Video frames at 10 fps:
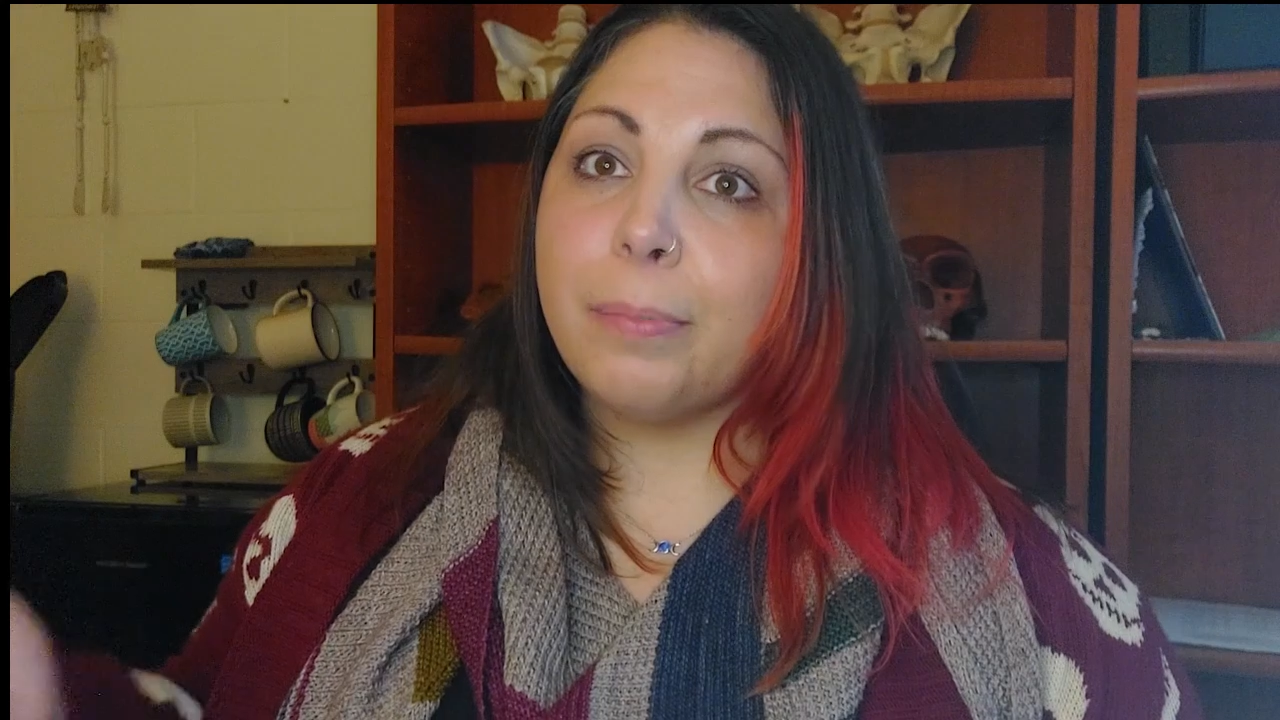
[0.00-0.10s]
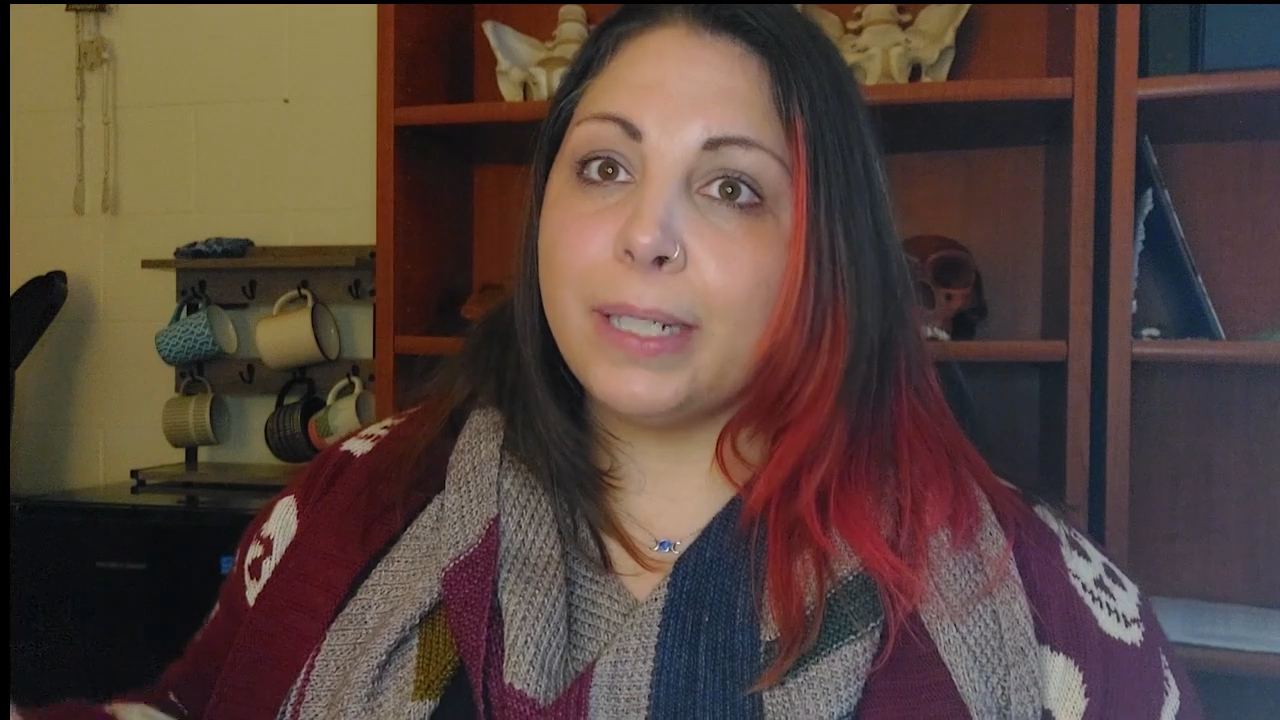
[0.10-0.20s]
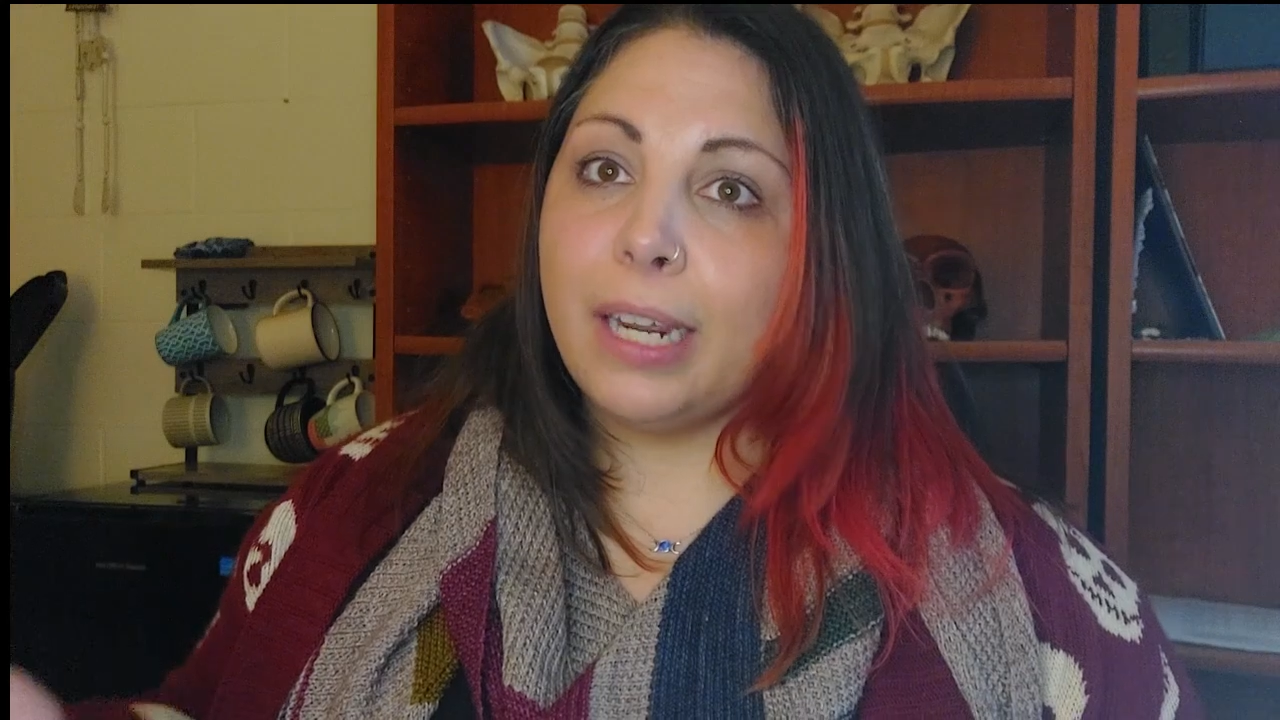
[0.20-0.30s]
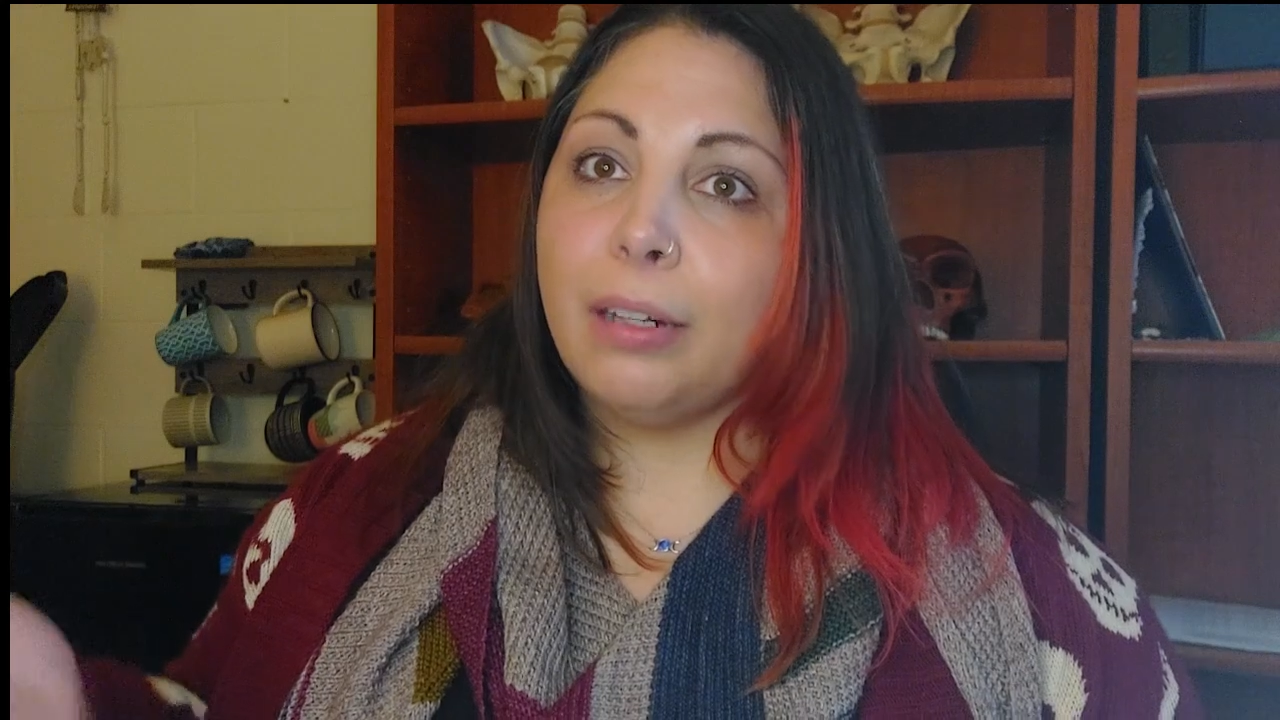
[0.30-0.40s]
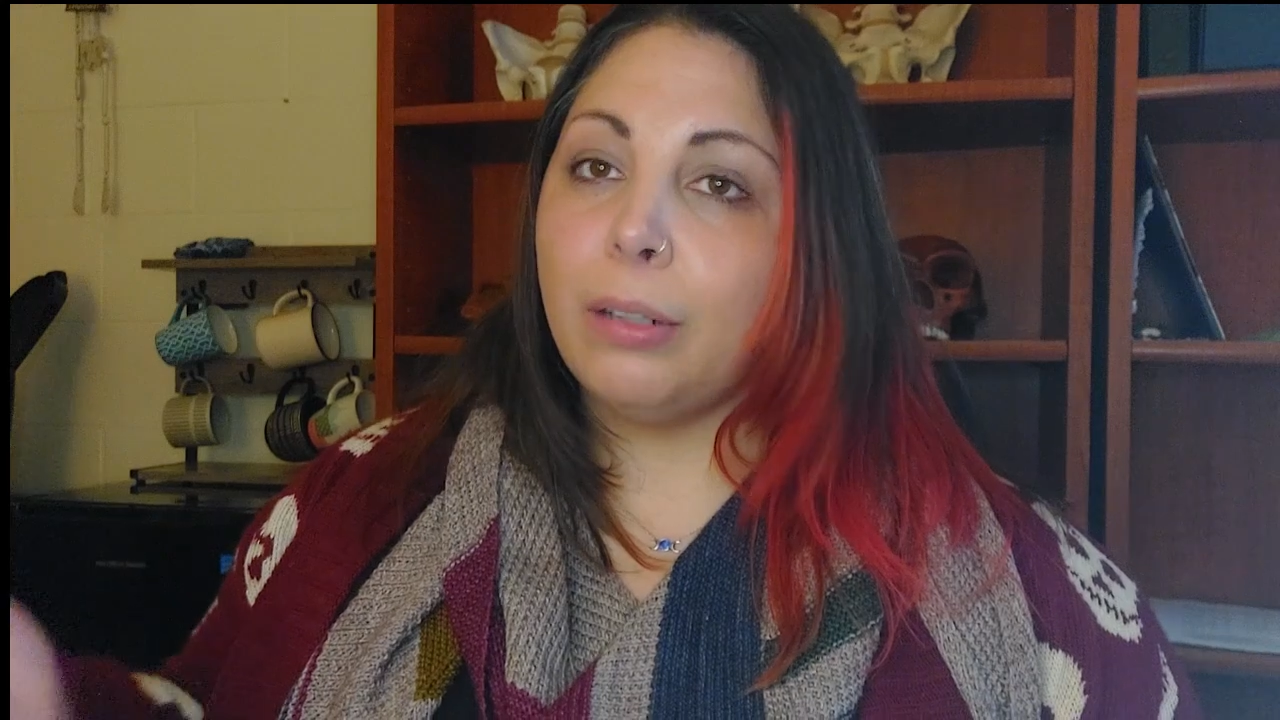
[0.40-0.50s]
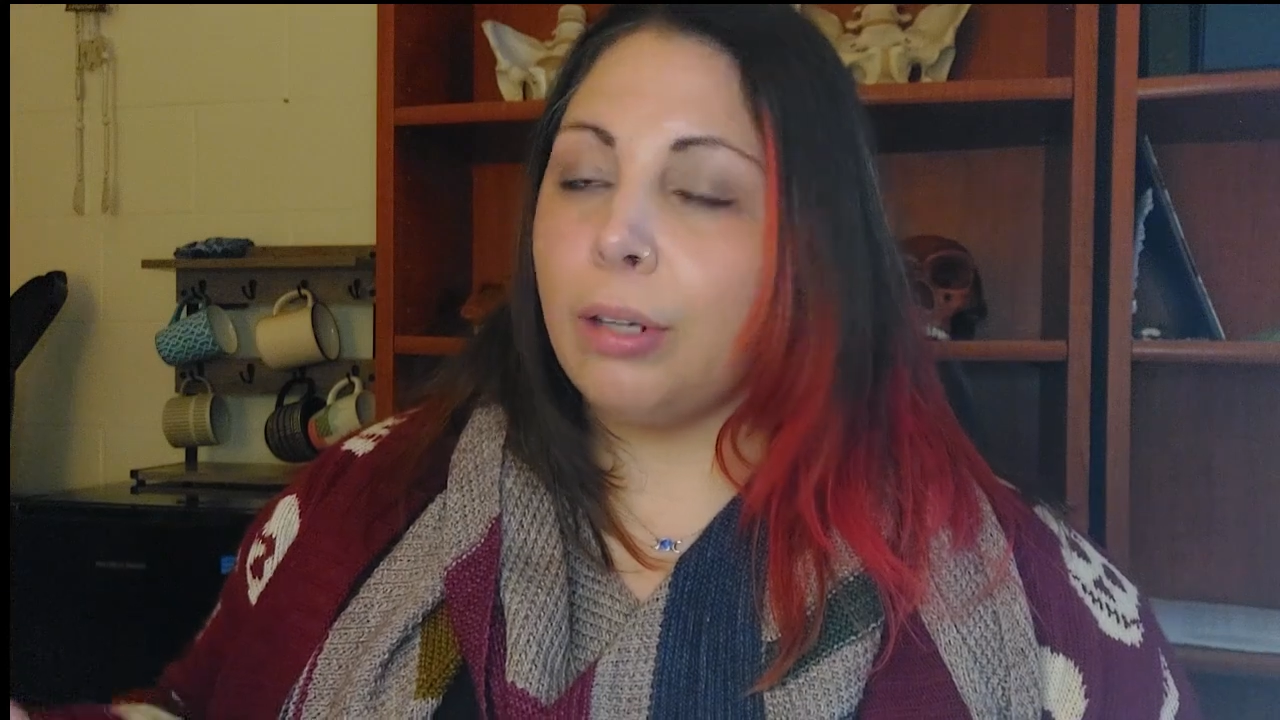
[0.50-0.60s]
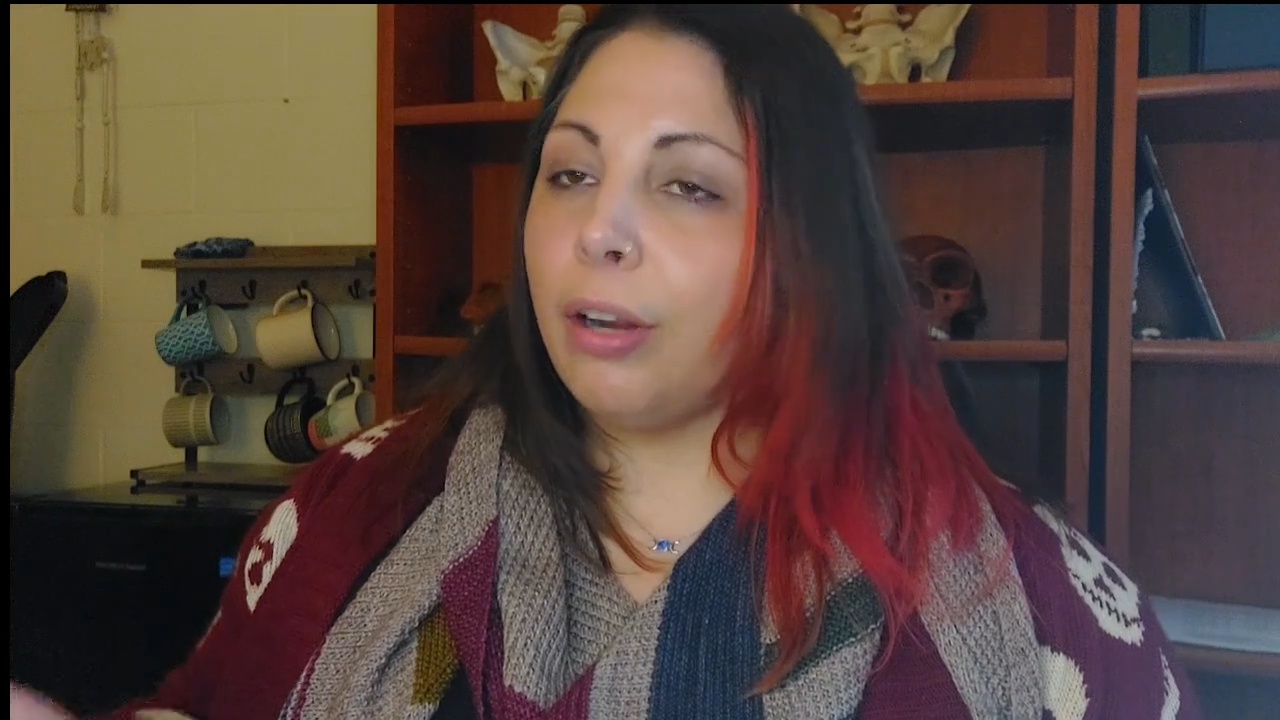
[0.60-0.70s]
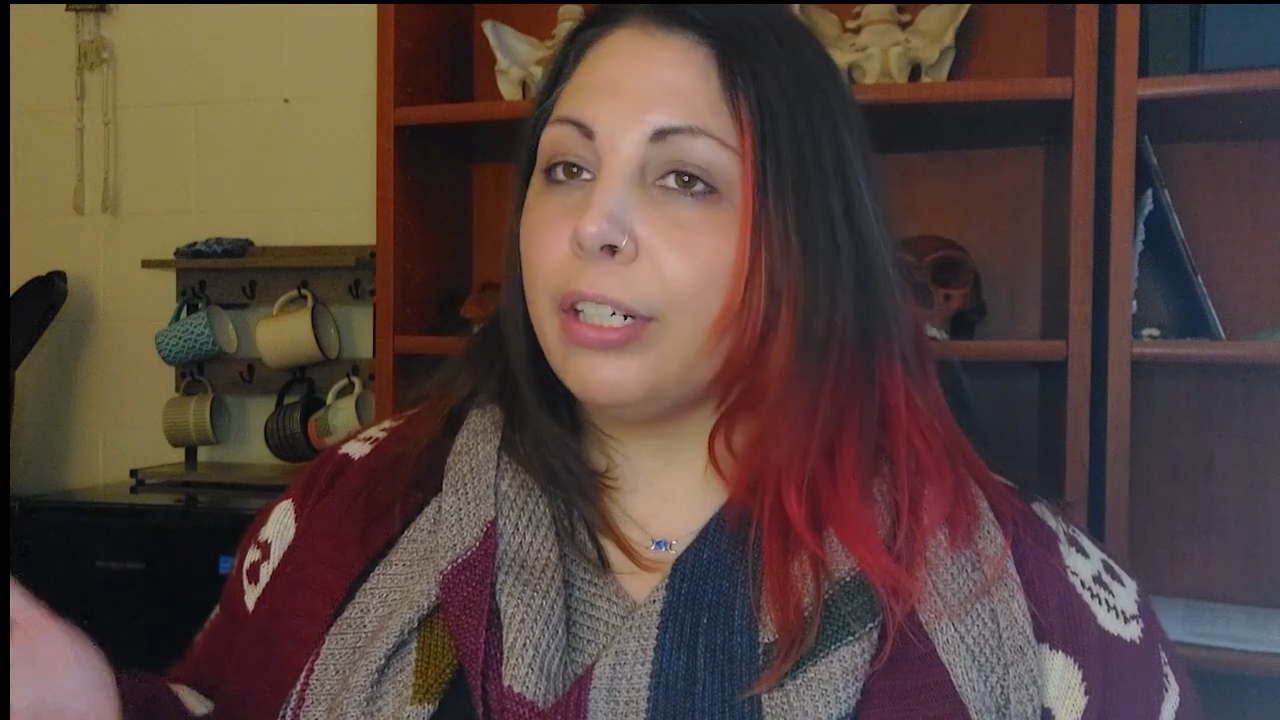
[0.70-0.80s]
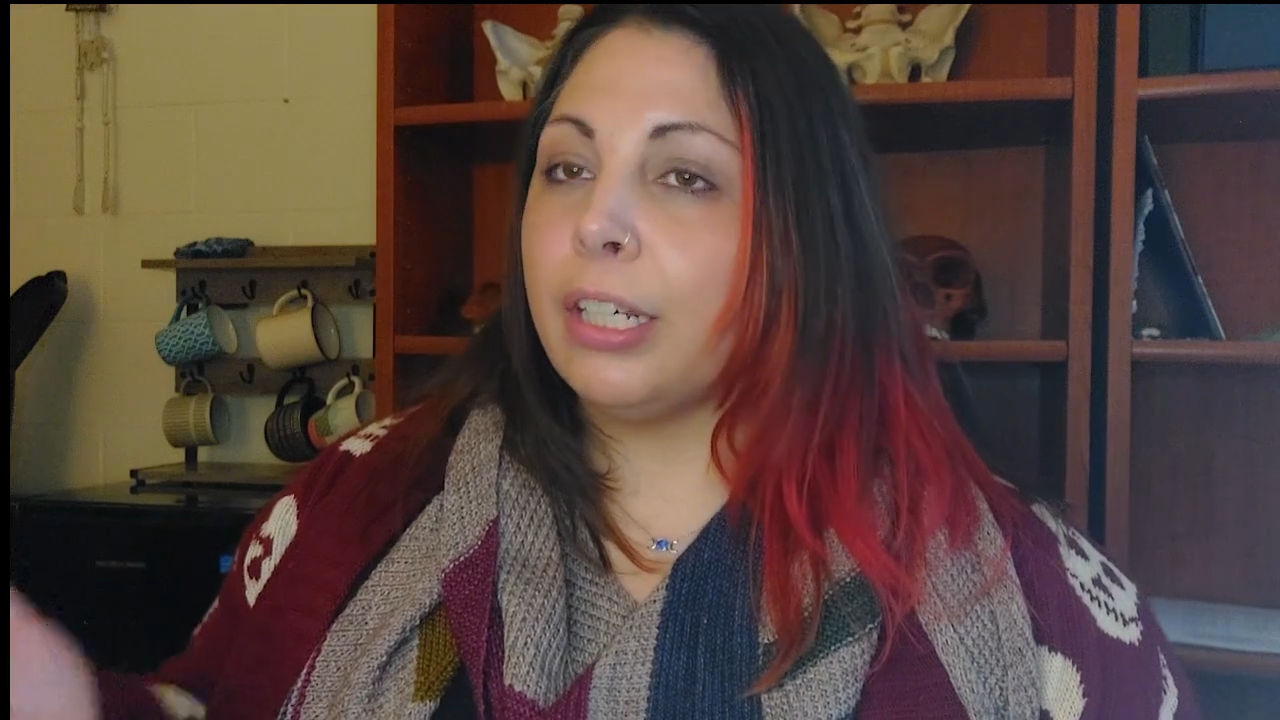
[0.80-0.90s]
Botanical Garden